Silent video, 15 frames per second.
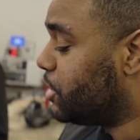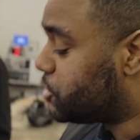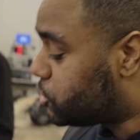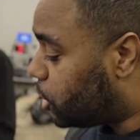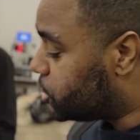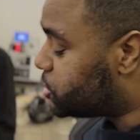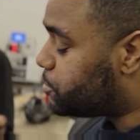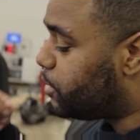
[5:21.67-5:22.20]

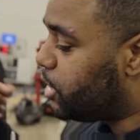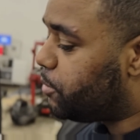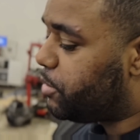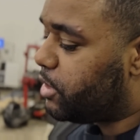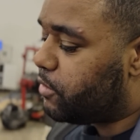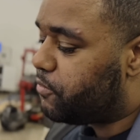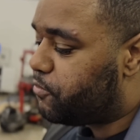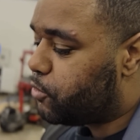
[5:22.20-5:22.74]
Starting to smell a
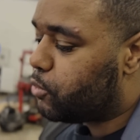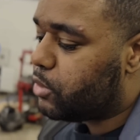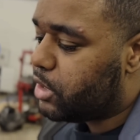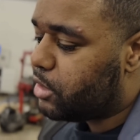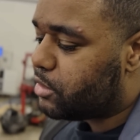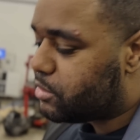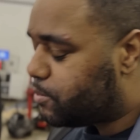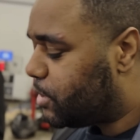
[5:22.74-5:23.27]
bit
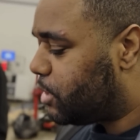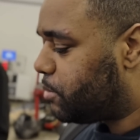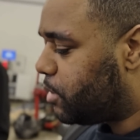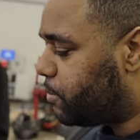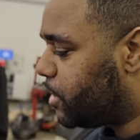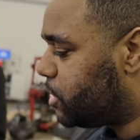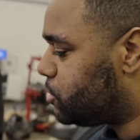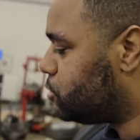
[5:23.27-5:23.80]
fuel-y, smell a
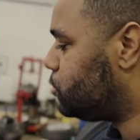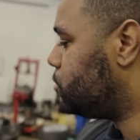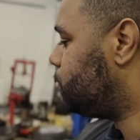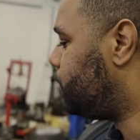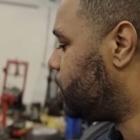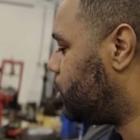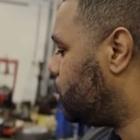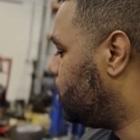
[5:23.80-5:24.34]
bit of
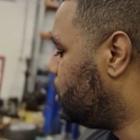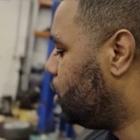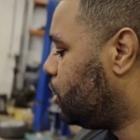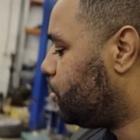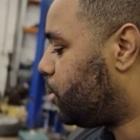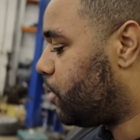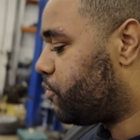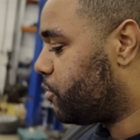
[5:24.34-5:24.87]
petrol, but
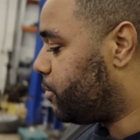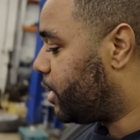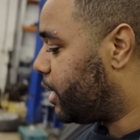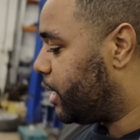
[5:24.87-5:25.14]
apart from